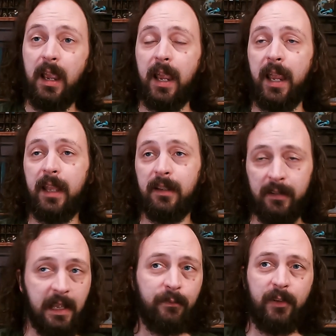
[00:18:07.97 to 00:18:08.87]
And
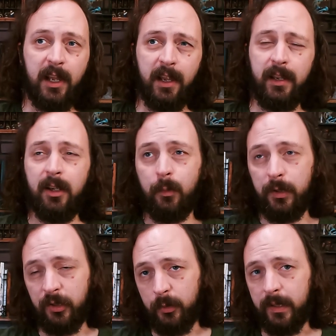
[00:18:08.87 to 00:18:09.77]
let fly, which
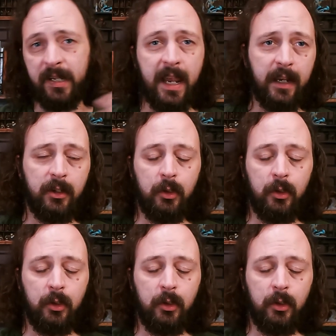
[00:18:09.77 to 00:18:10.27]
is to attack